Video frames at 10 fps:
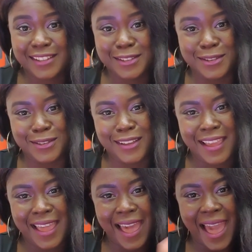So
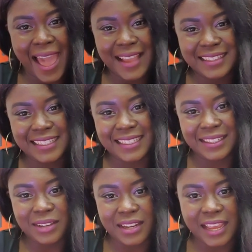and
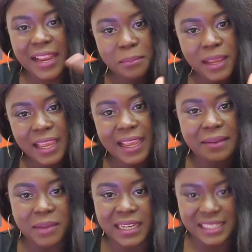you can hit me
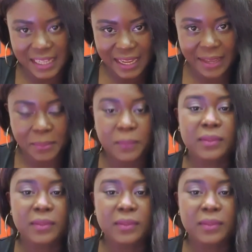in my DM